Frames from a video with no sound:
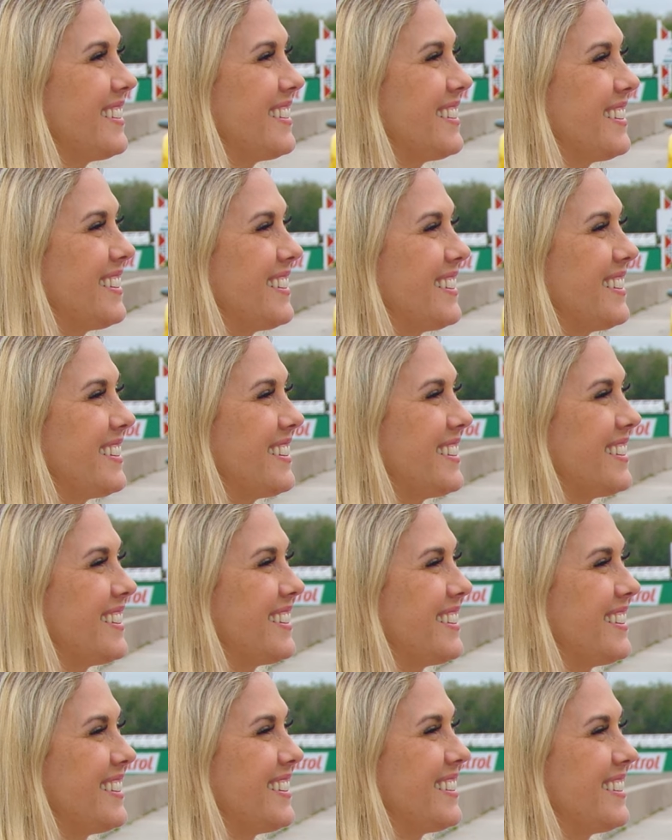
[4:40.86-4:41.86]

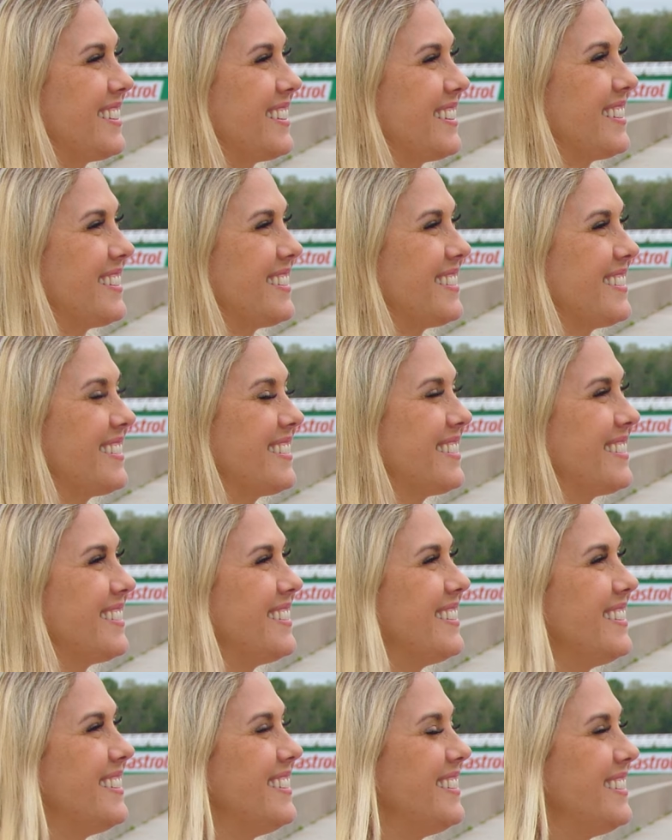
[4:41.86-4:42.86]

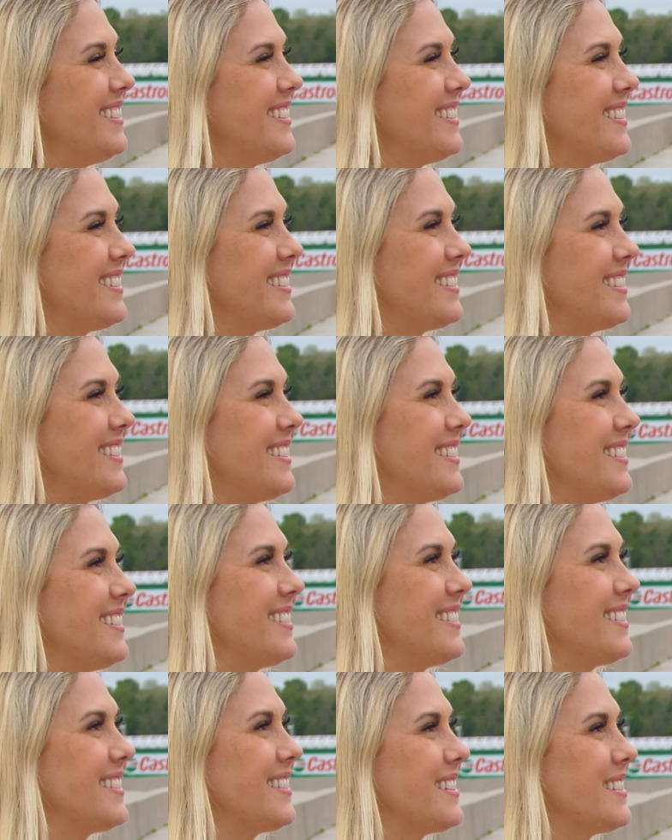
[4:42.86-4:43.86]

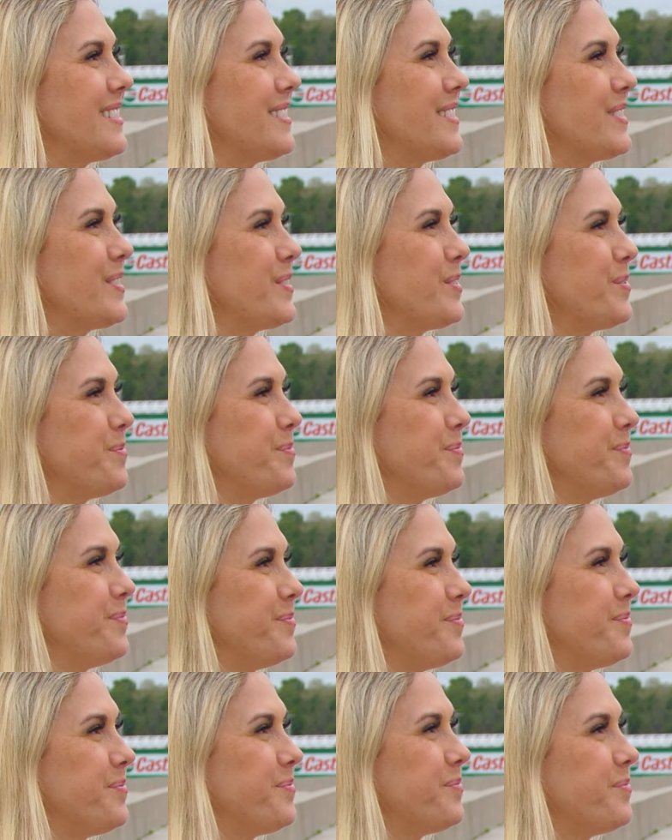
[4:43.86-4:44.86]

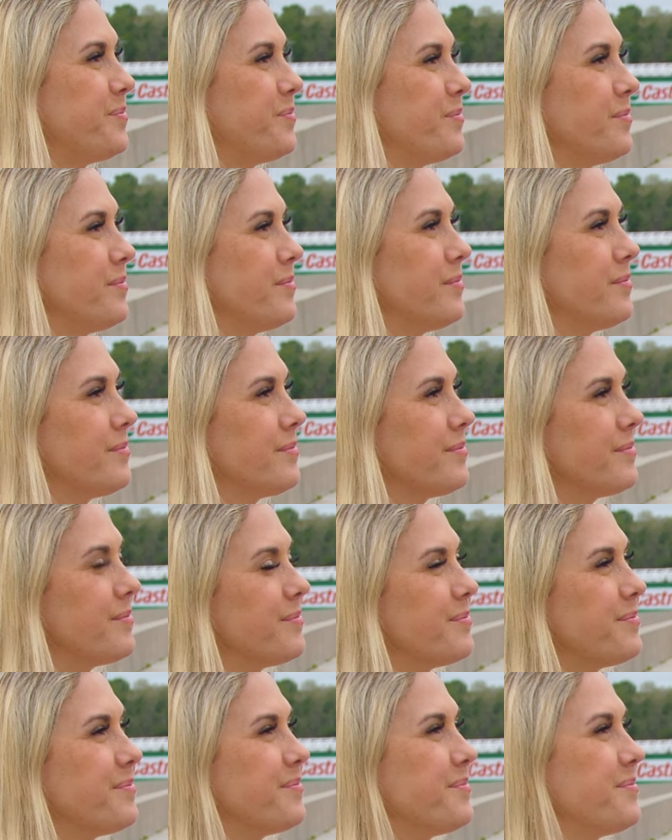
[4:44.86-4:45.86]

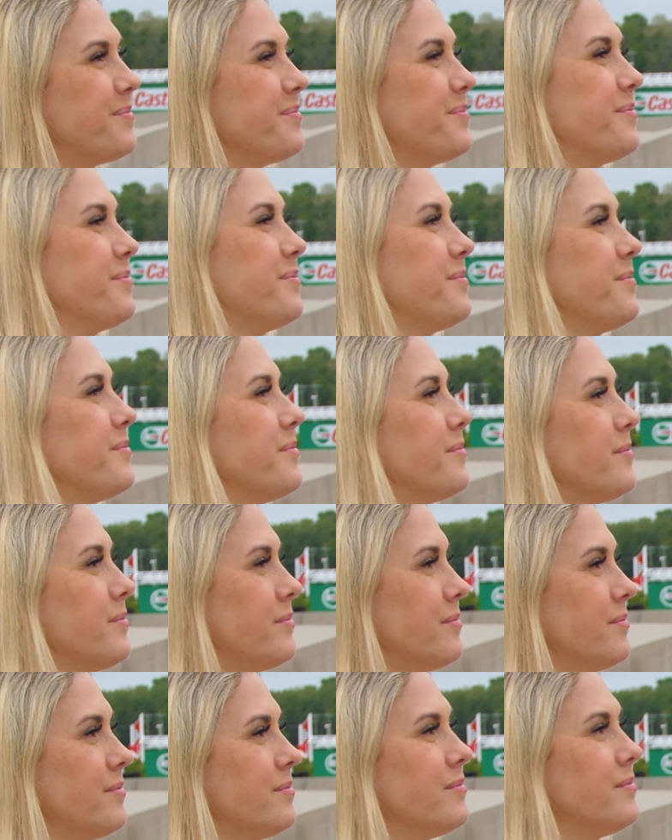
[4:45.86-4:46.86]

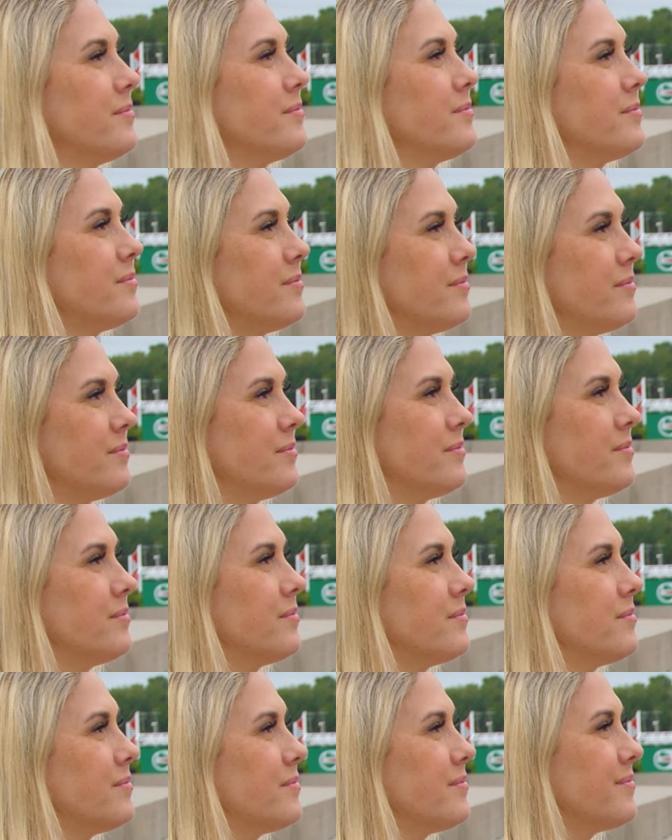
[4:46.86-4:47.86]

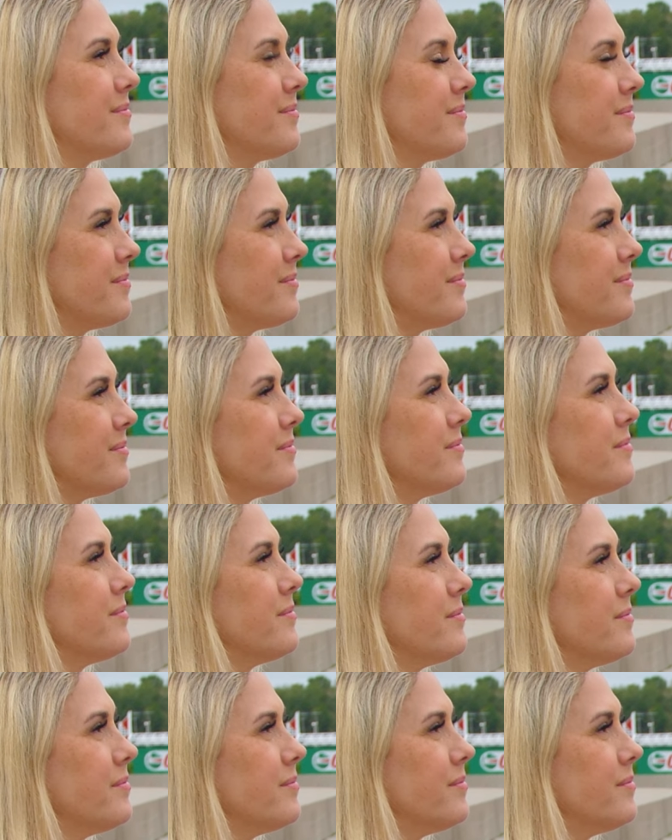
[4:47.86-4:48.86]
(not speaking)